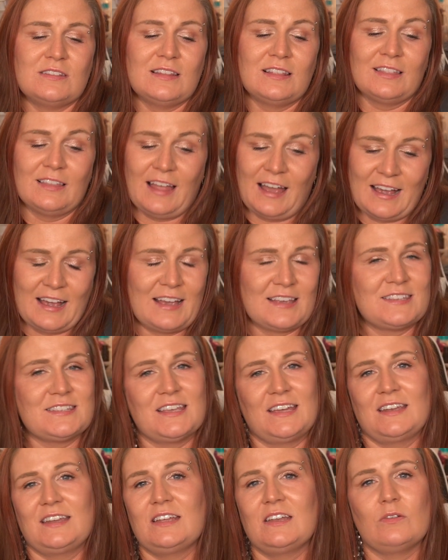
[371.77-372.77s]
Like I
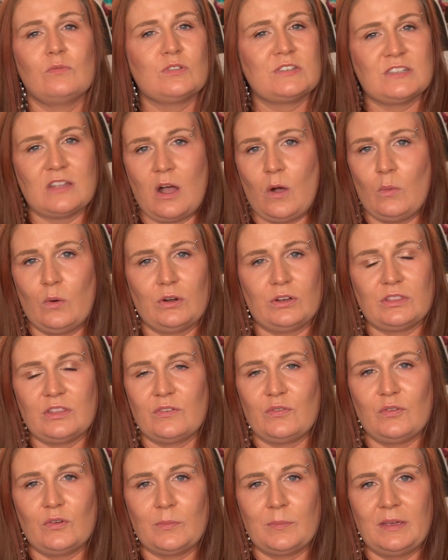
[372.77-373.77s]
said, it was not worth it
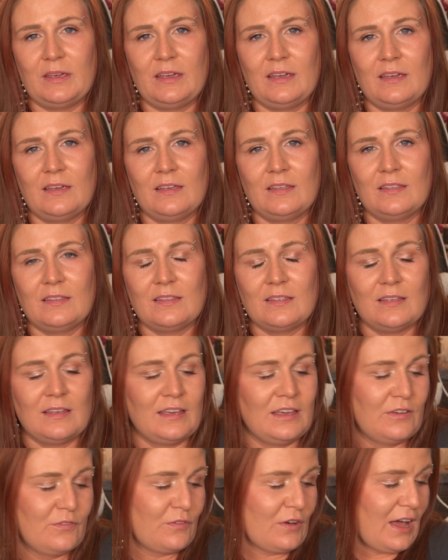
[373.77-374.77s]
for me.
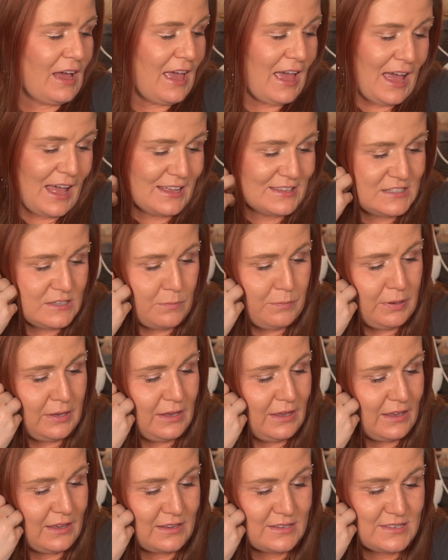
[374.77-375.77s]
If I had to
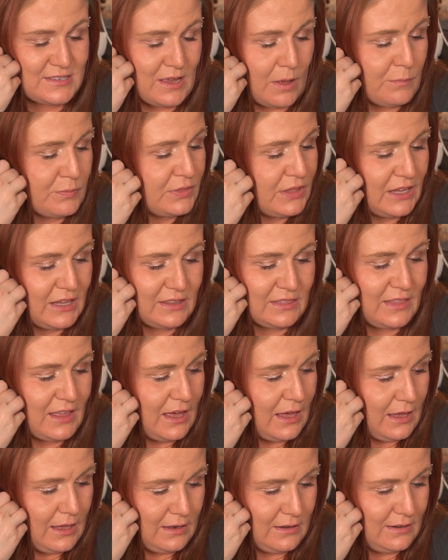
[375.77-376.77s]
pick something
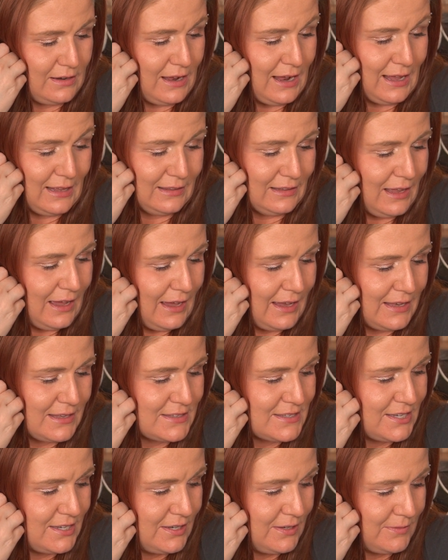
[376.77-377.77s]
that I
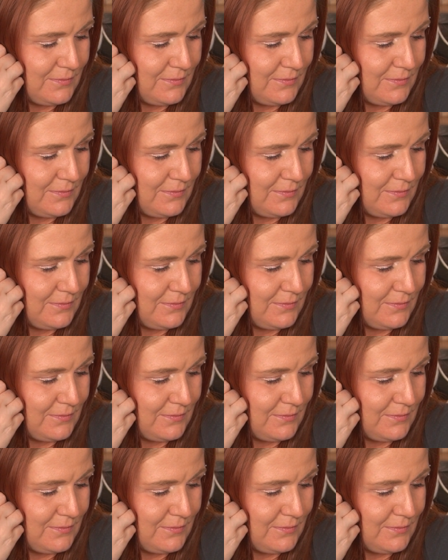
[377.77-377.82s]
liked,